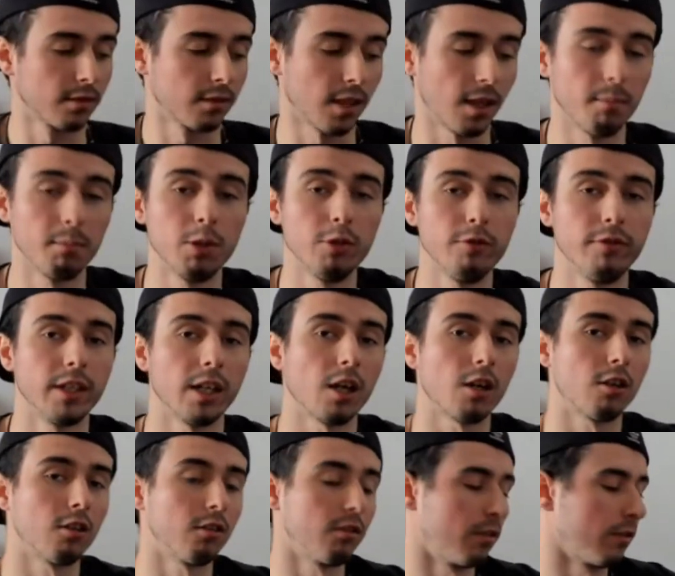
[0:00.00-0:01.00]
I'm moving
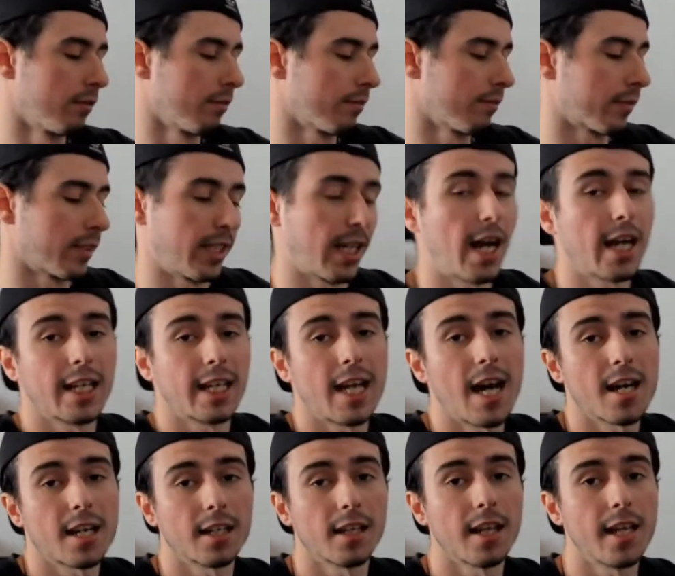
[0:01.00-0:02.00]
on, and I
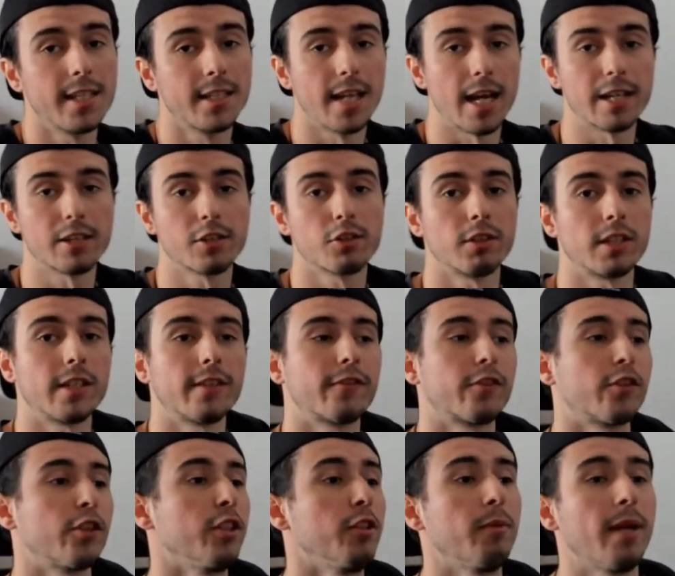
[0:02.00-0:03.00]
got it like that. So
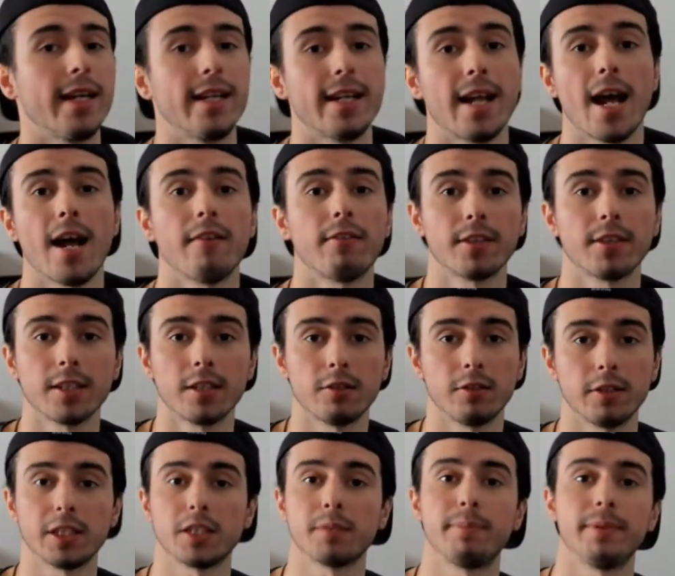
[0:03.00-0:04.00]
therefore, you ain't ever
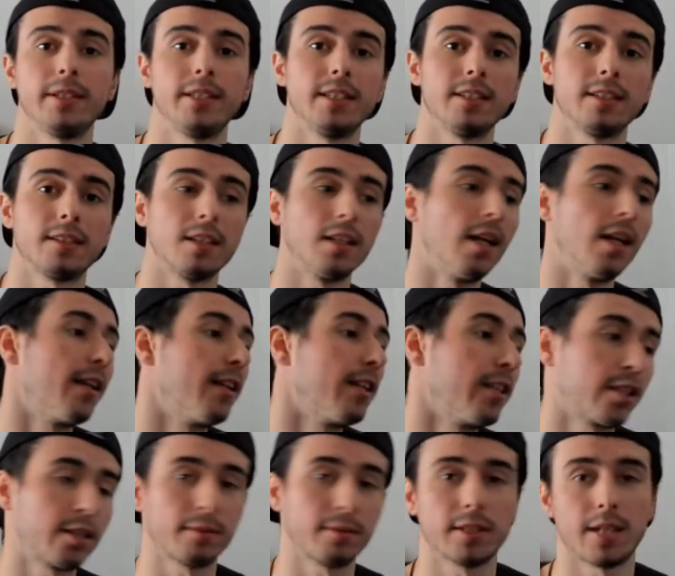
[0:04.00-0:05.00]
going to experience
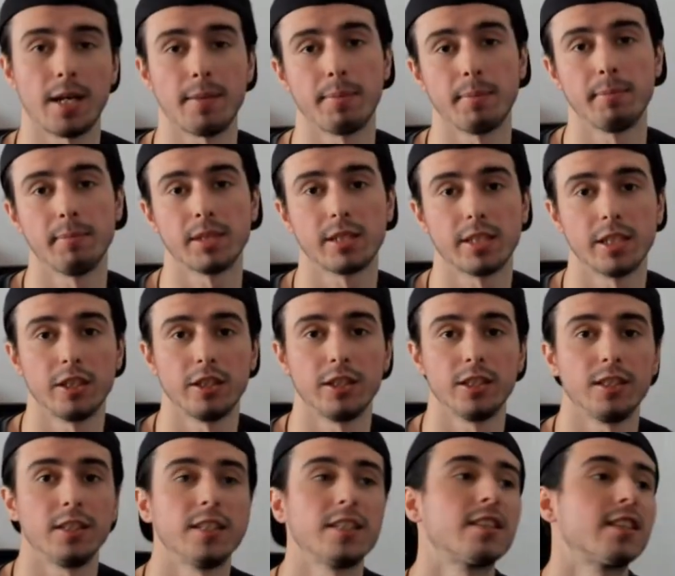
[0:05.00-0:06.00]
this type of
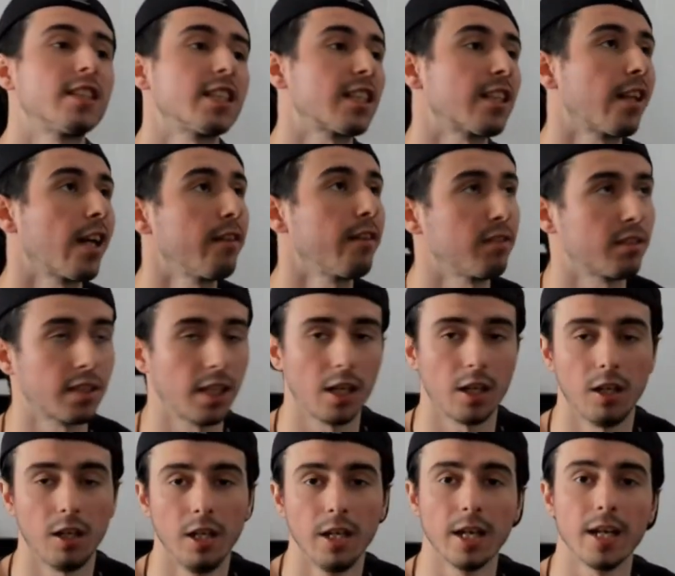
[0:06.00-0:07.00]
materialistic
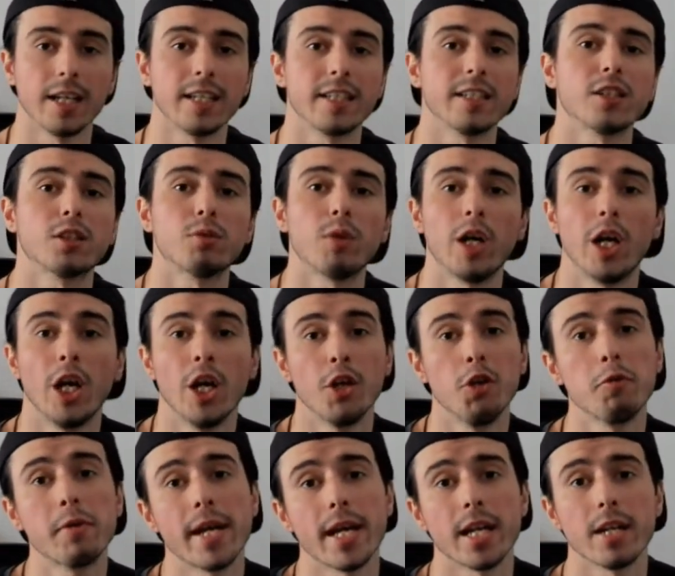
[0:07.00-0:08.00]
lifestyle. And guess what?
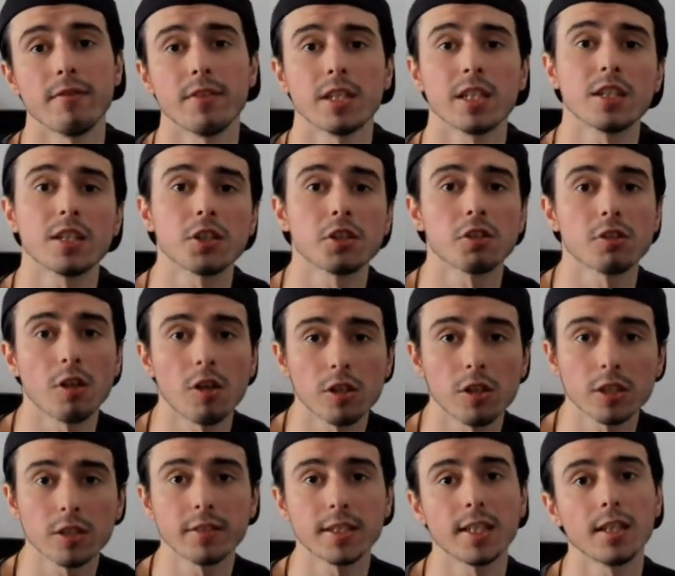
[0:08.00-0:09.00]
You can't even get the
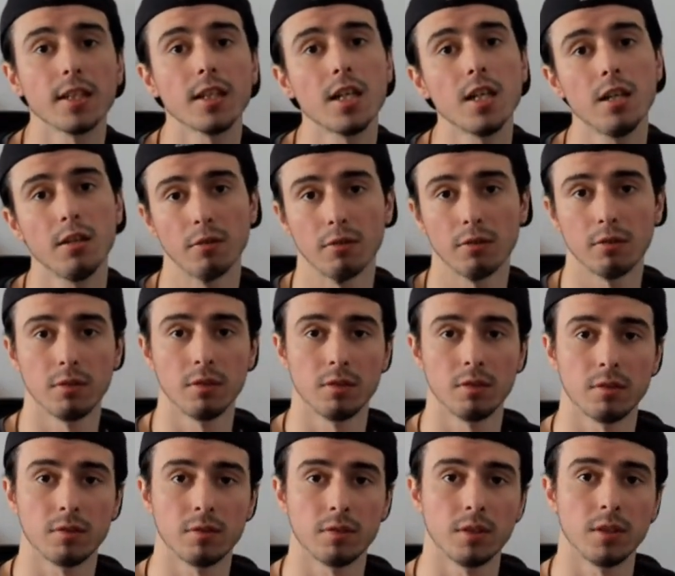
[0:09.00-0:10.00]
sauce of the love.
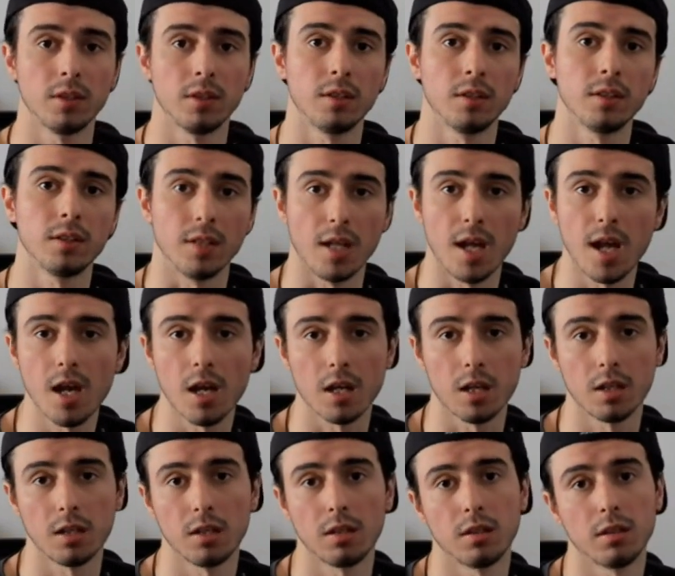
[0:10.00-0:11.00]
Yeah.
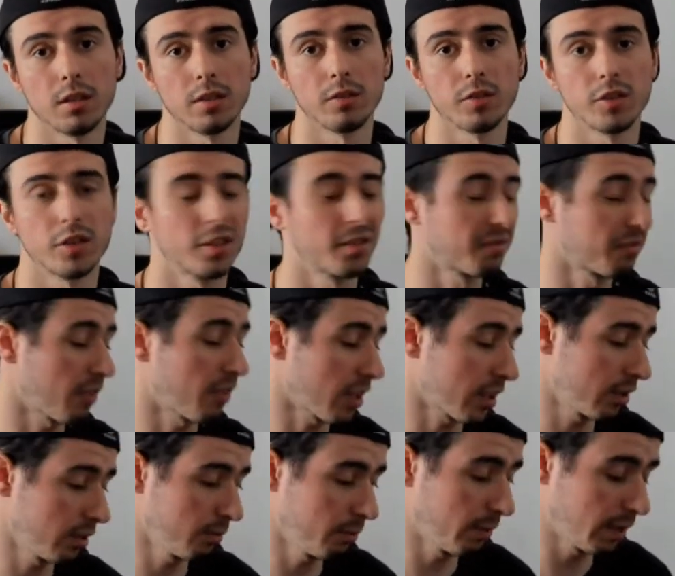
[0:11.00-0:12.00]
What the
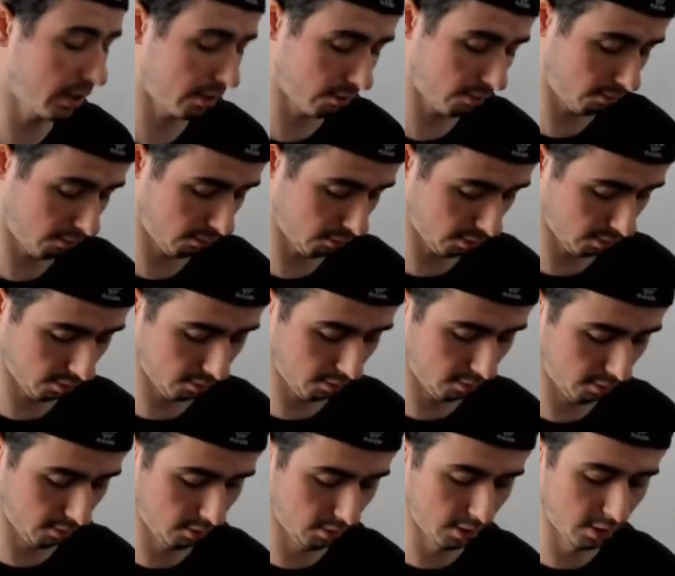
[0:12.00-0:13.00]
fuck you mean?
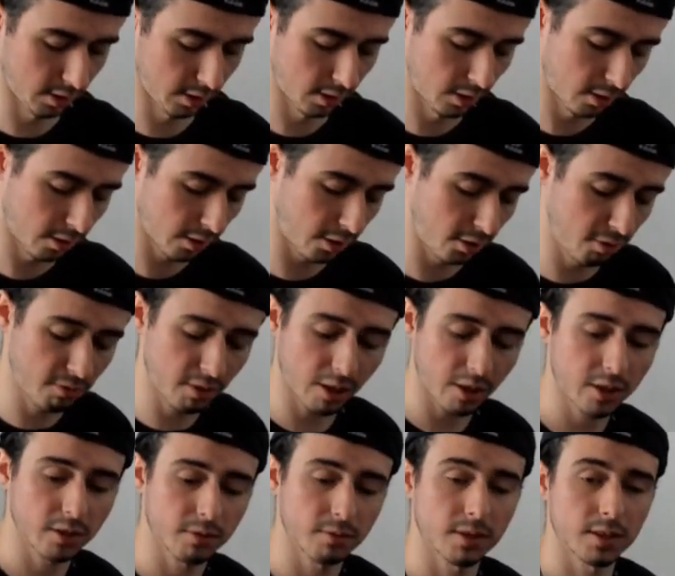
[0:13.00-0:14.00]
Two
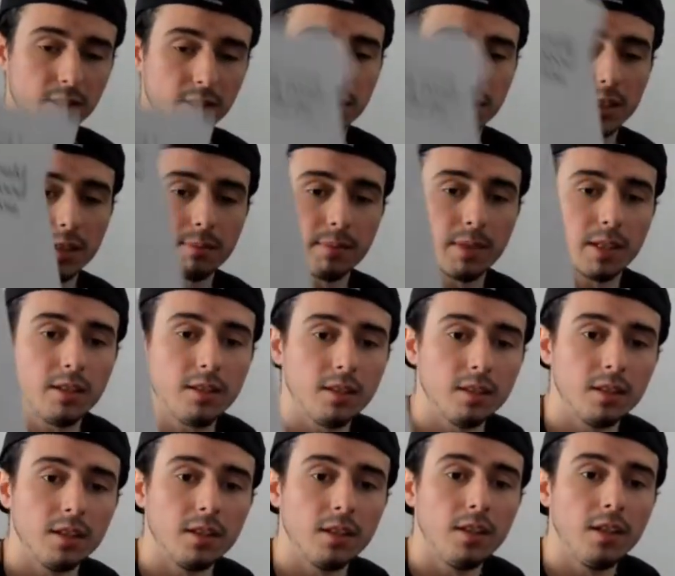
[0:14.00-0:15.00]
cards wanted to come out.
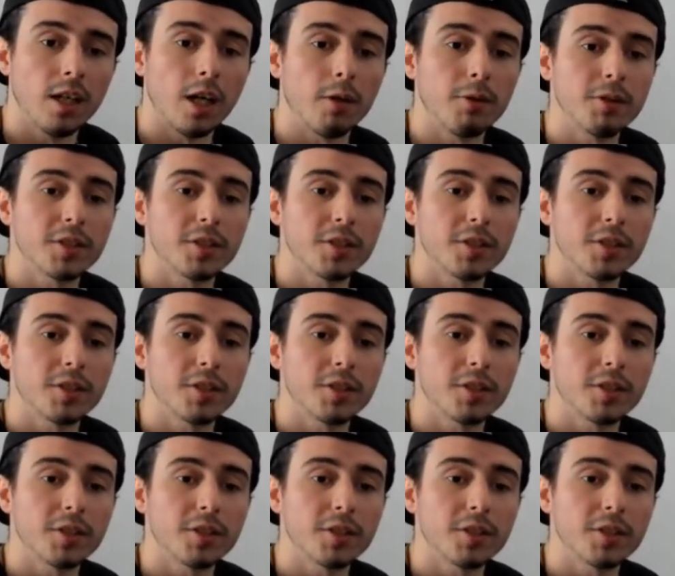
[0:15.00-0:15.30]
I